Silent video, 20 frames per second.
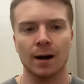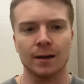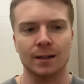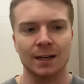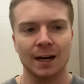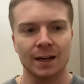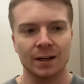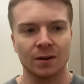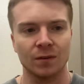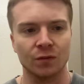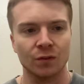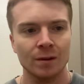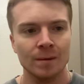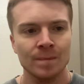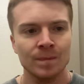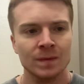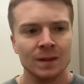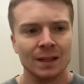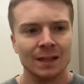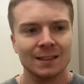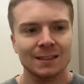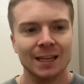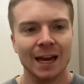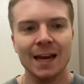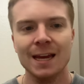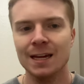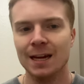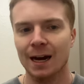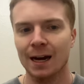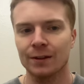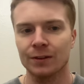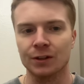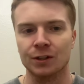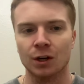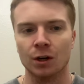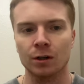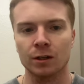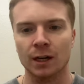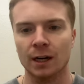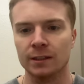kind of take on the Kirk